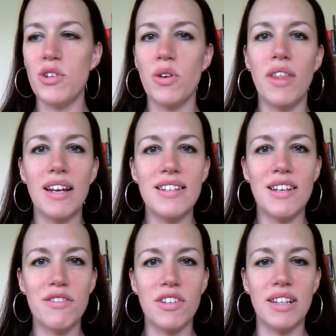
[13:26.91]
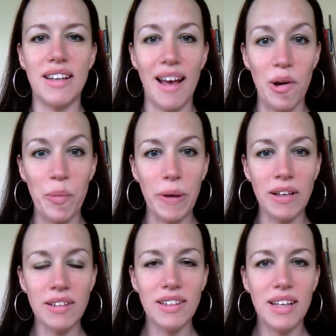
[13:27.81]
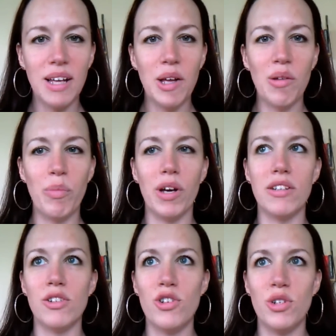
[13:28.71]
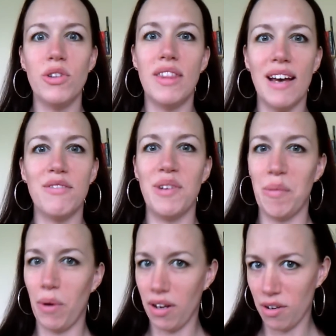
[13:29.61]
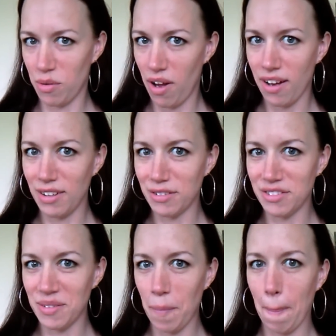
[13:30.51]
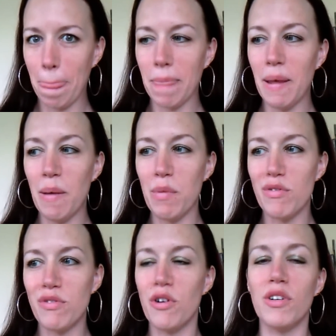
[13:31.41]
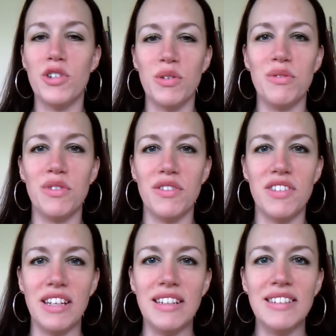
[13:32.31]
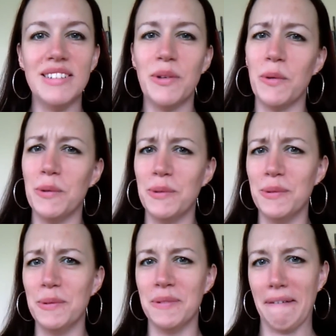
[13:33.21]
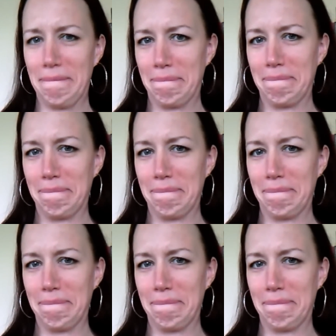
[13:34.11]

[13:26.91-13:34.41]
So that is definitely helping. But should that fabric arrive before June 15, oh,